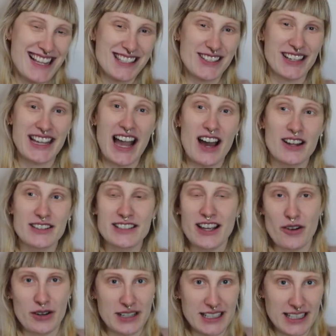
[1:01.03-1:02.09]
so I can't
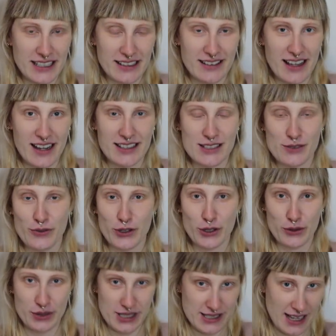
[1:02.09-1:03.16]
guarantee that it's for
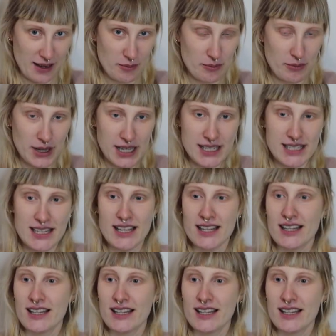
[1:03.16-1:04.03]
you the same, but